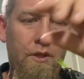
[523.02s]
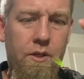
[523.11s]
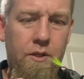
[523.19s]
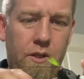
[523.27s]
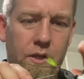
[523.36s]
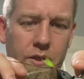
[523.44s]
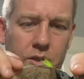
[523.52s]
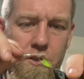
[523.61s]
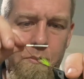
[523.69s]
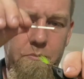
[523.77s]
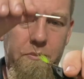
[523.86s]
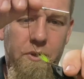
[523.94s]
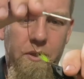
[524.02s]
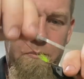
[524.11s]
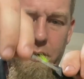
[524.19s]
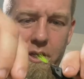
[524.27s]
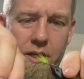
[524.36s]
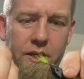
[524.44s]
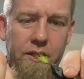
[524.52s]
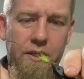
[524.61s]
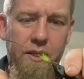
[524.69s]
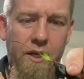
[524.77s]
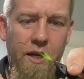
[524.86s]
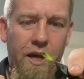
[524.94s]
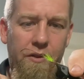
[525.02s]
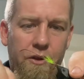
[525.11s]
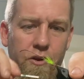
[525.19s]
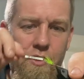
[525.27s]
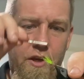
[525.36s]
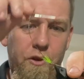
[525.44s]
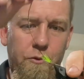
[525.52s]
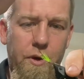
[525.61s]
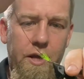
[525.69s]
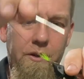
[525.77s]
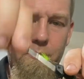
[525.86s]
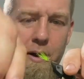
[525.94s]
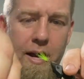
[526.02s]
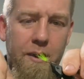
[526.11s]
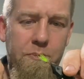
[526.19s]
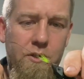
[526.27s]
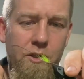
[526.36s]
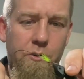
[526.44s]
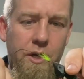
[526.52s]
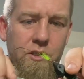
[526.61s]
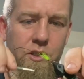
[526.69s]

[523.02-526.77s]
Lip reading: thing, just a butt end, and then you take the red wraps and you actually